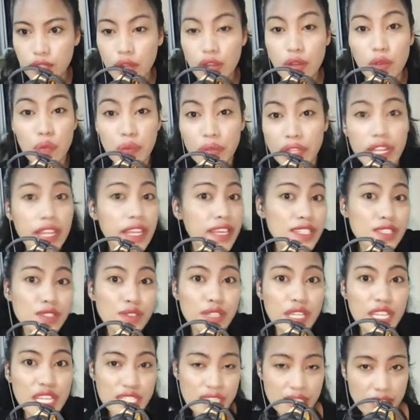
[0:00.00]
willing
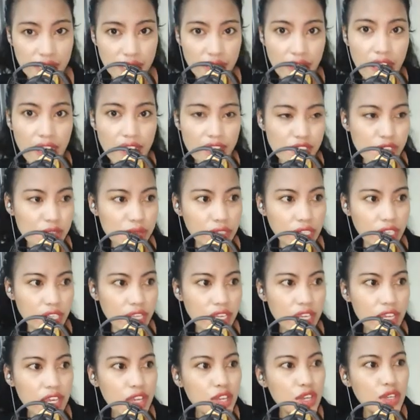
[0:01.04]
to listen
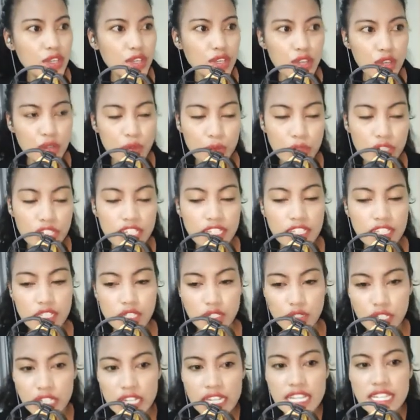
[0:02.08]
actually. You are willing
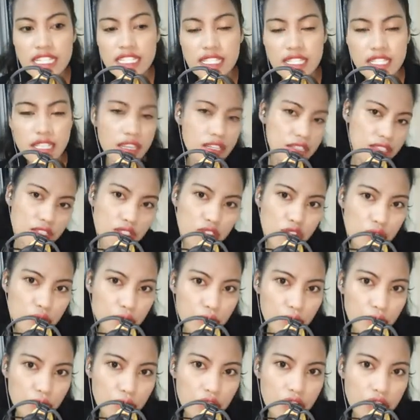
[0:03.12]
to listen
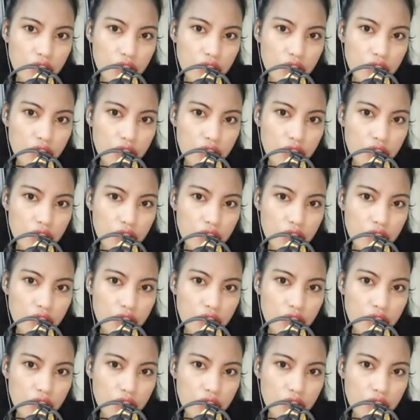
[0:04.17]
to